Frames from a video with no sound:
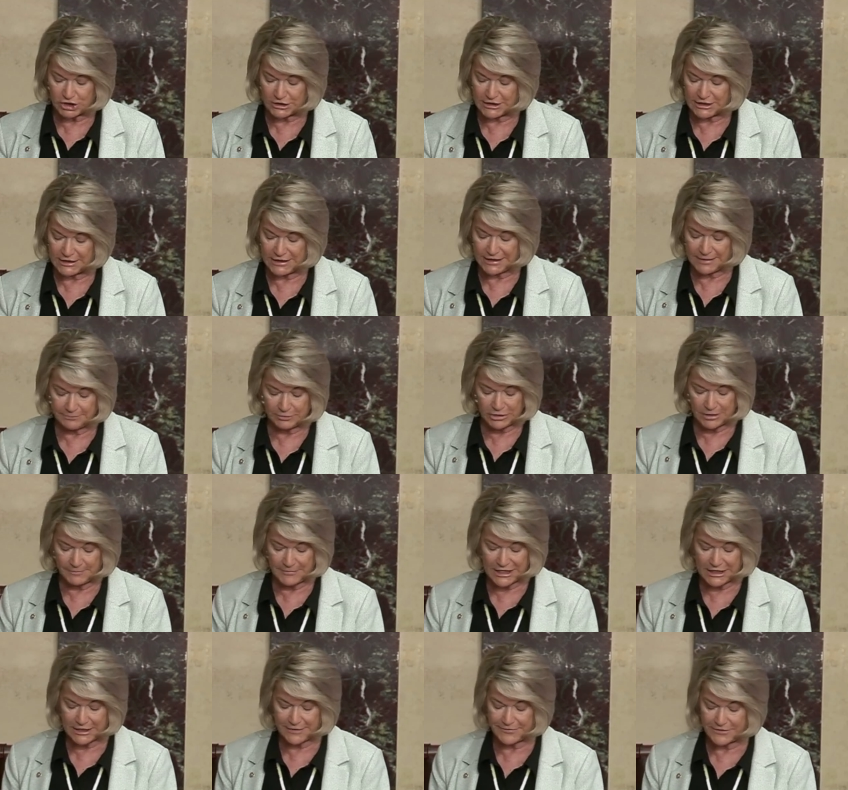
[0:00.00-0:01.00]
in
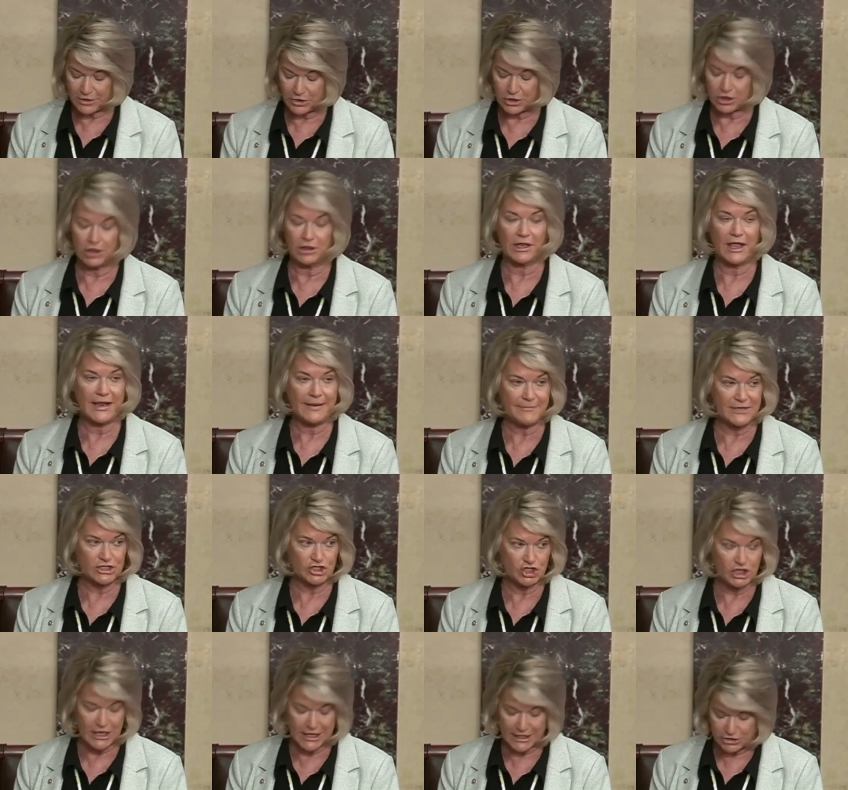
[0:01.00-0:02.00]
implementing their climate
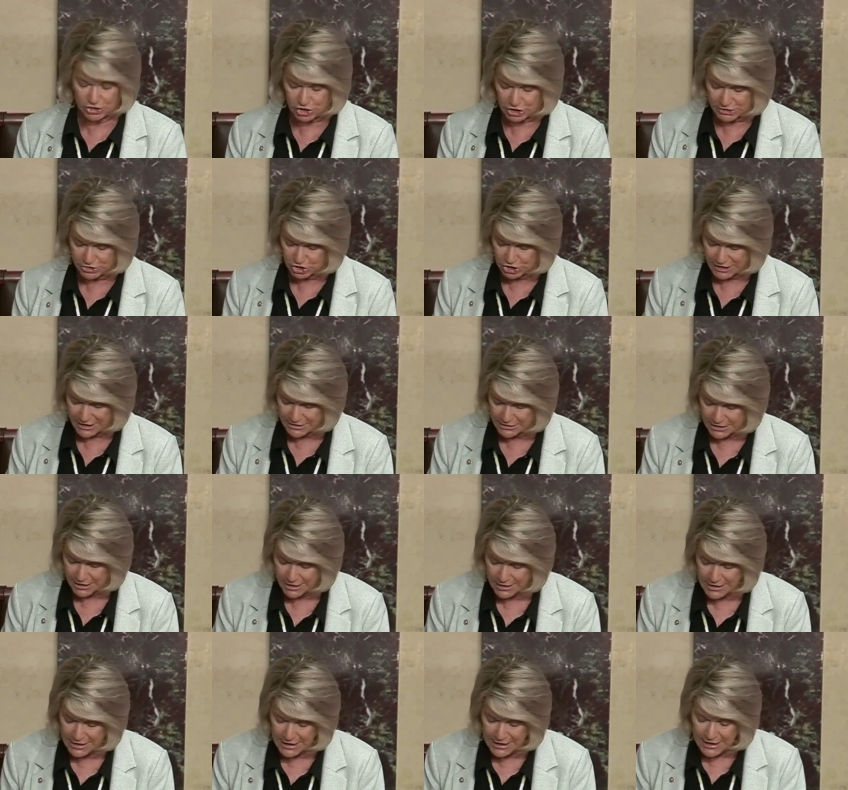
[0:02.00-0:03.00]
change
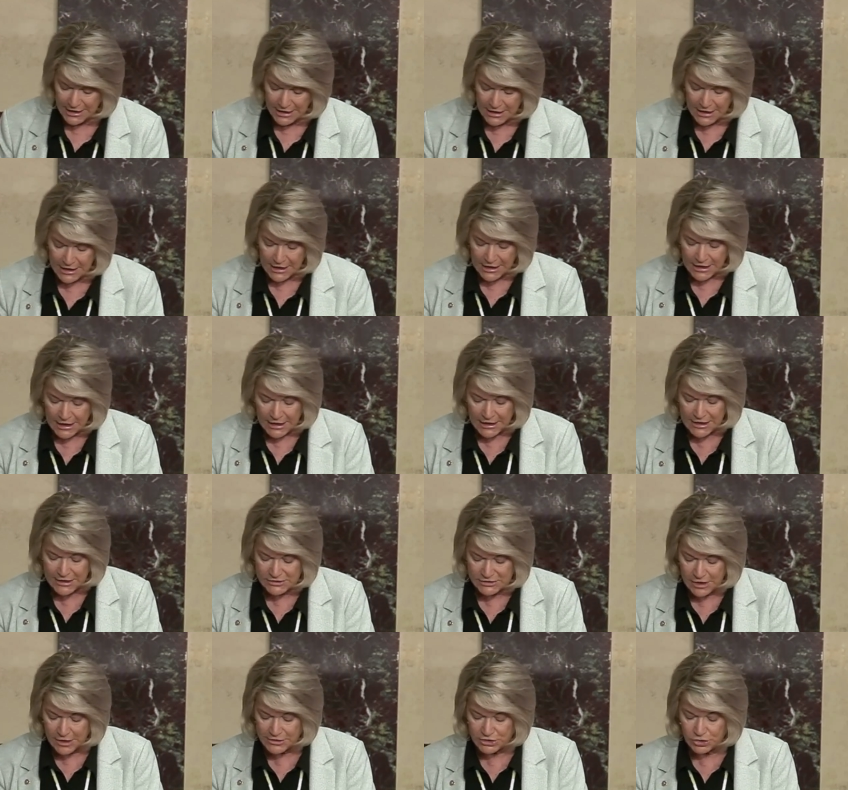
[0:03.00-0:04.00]
agenda
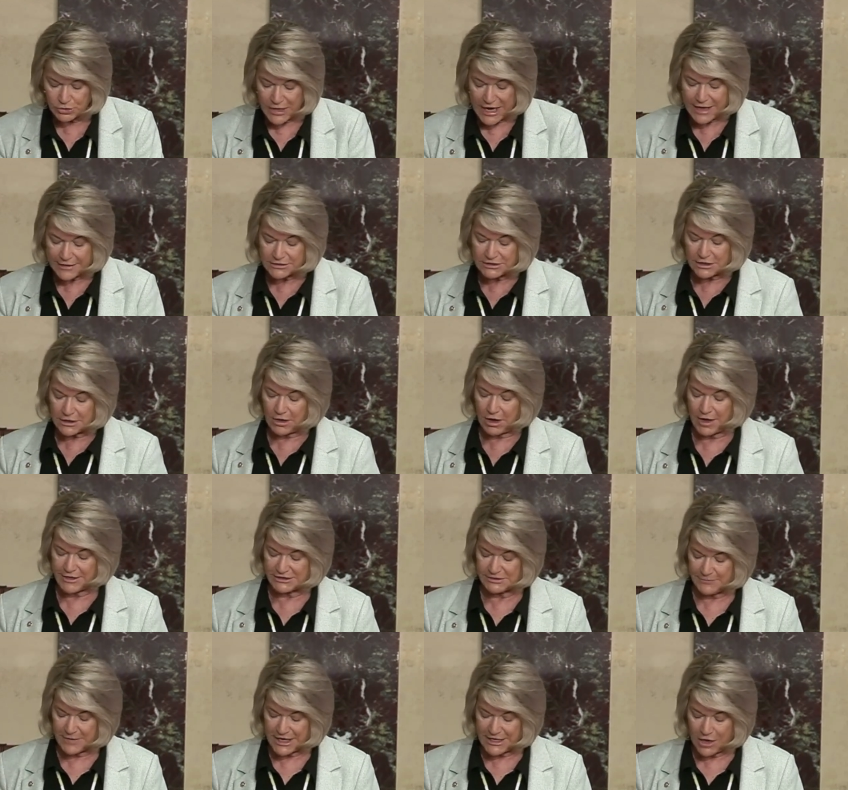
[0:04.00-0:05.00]
is on track to
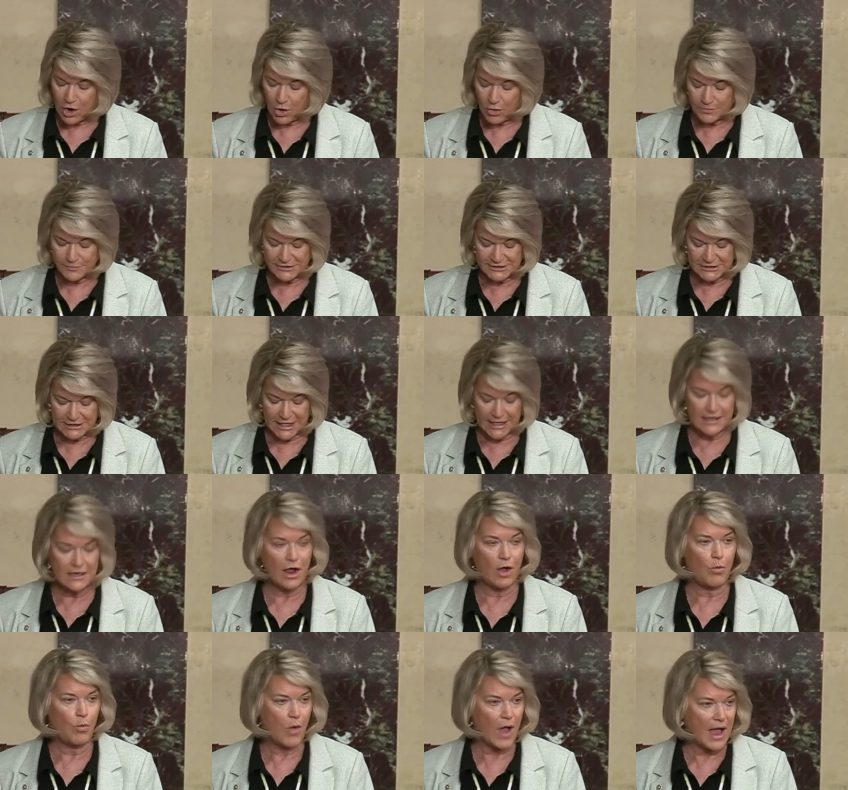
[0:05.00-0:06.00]
cost my home state
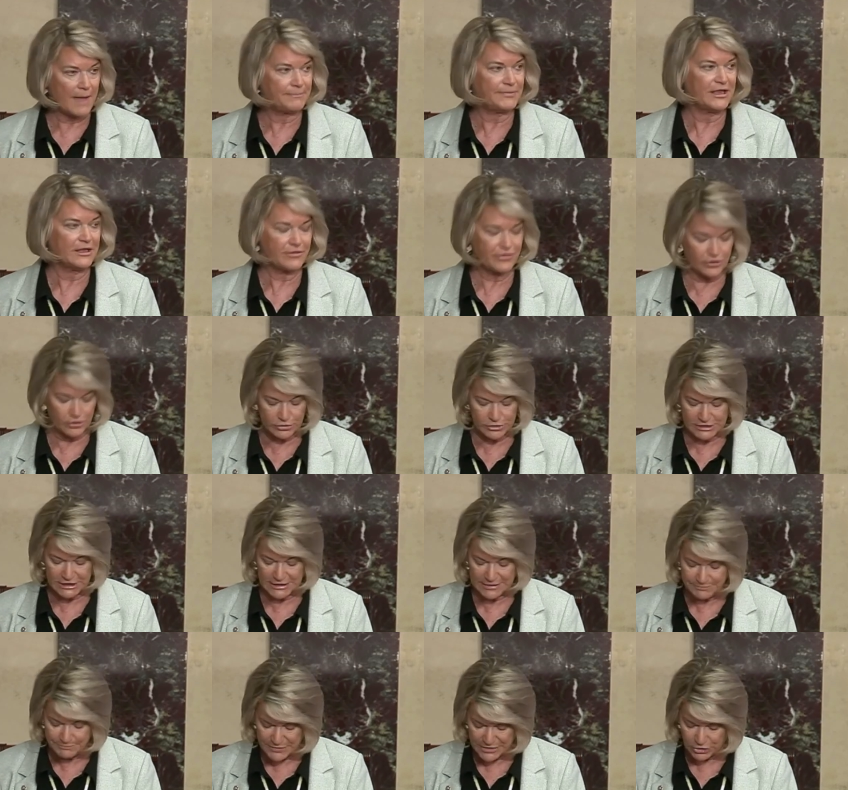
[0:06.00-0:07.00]
a whopping
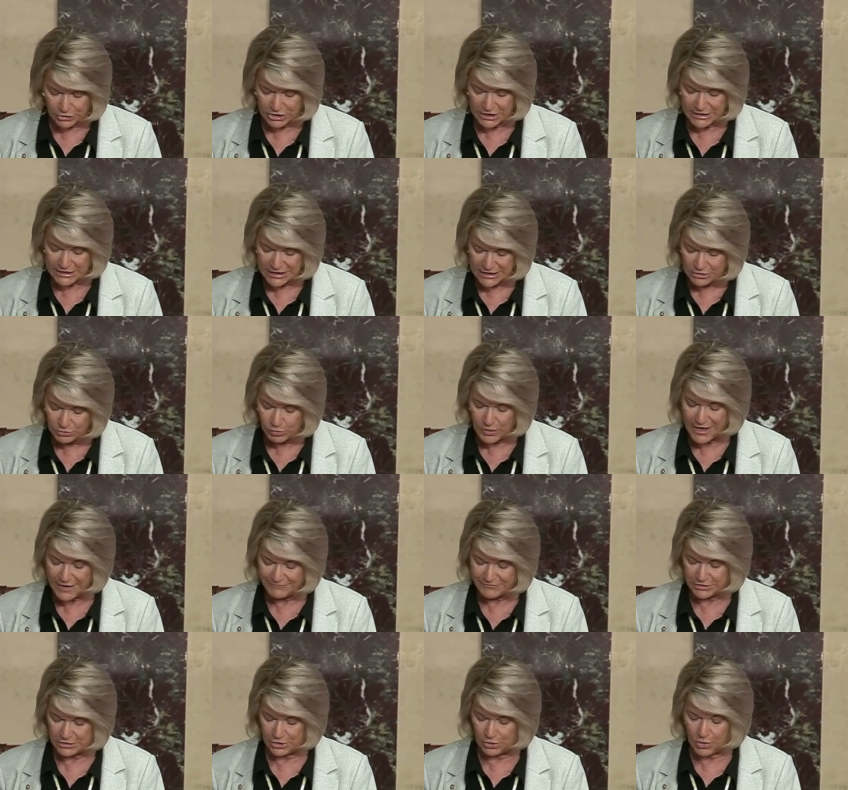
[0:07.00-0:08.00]
$13 billion in
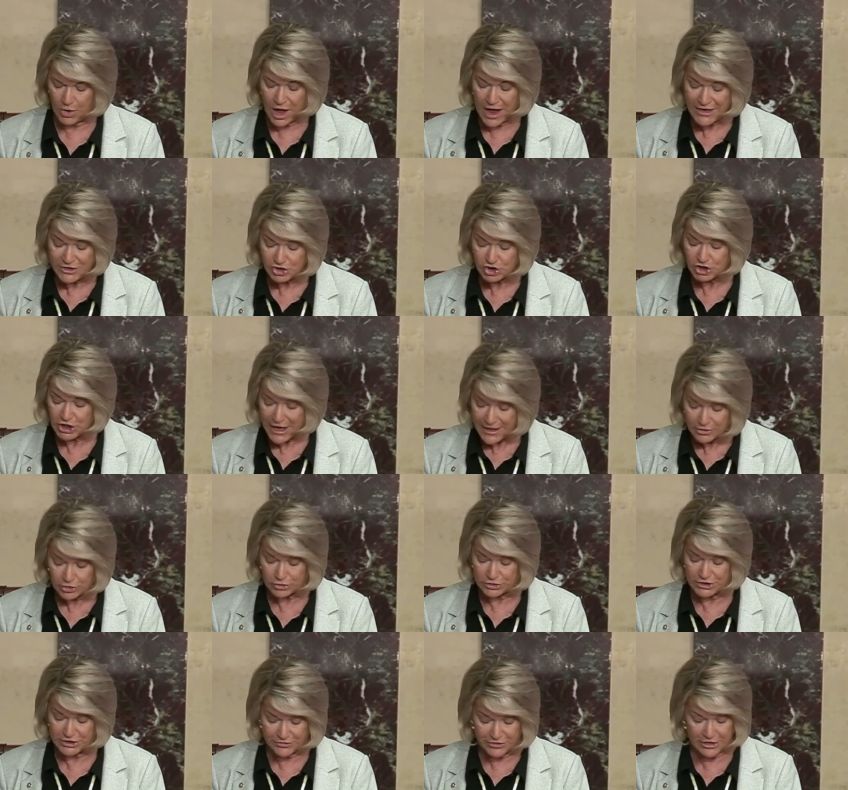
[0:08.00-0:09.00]
revenue. I
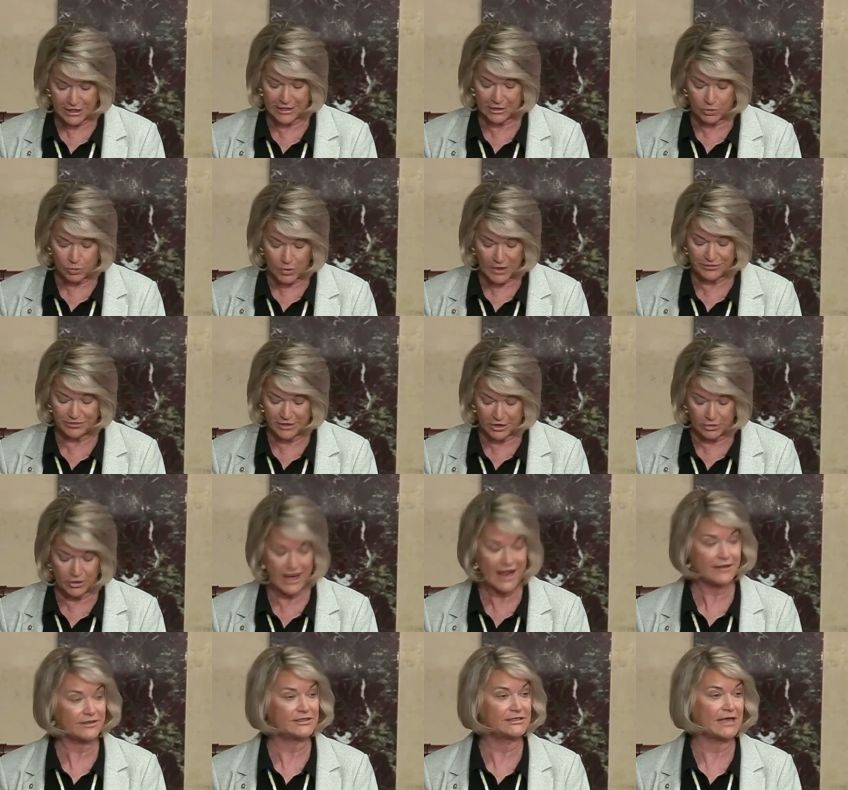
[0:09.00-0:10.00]
shudder to think what their
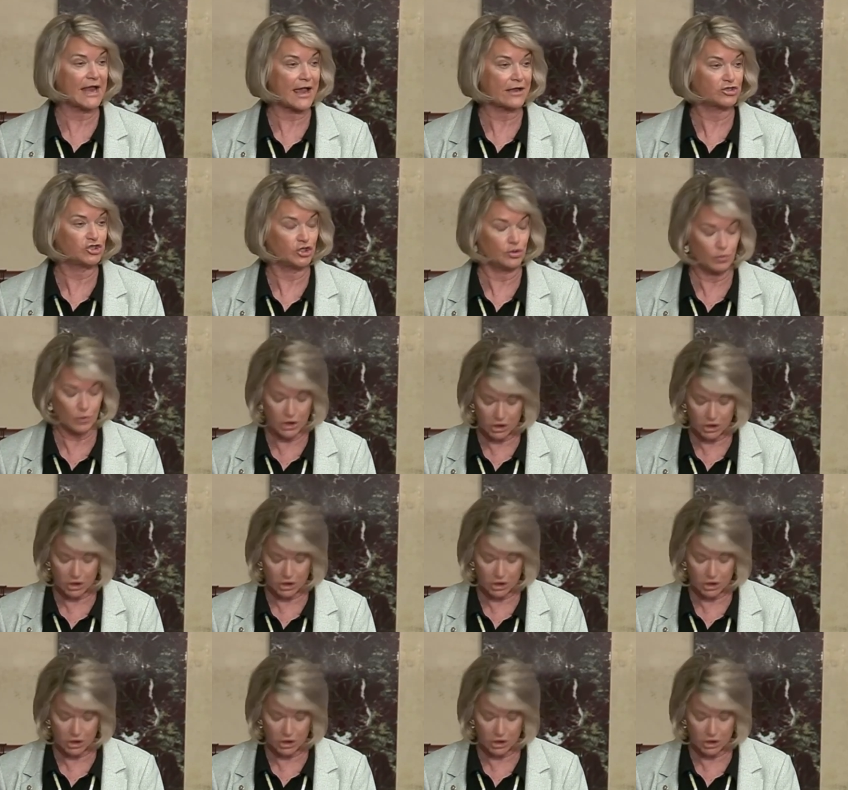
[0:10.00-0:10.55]
next action will